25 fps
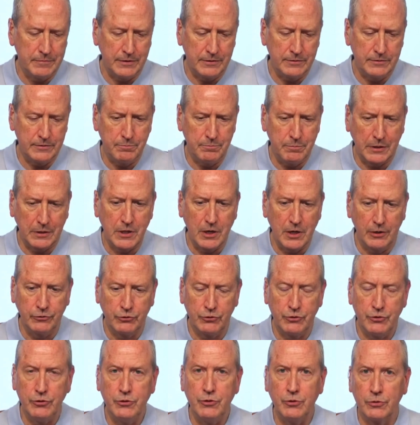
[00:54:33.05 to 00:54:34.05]
because
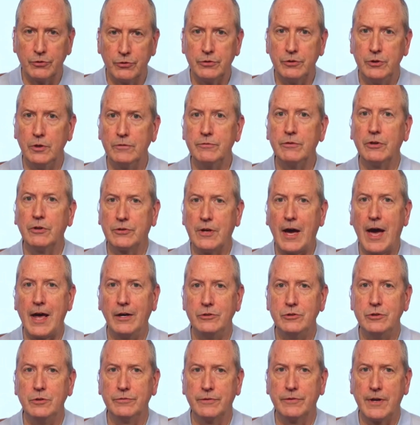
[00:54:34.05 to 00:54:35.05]
you've
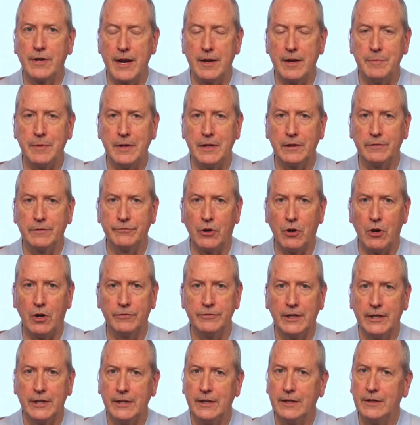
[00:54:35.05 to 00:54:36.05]
decided you've got to be
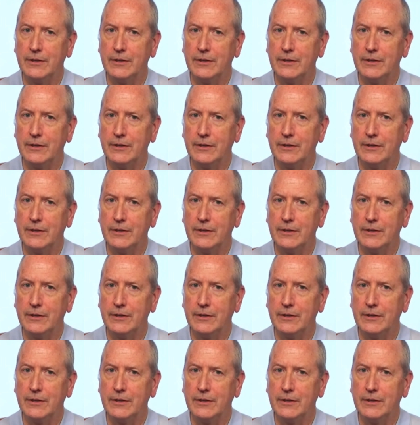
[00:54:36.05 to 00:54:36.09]
involved.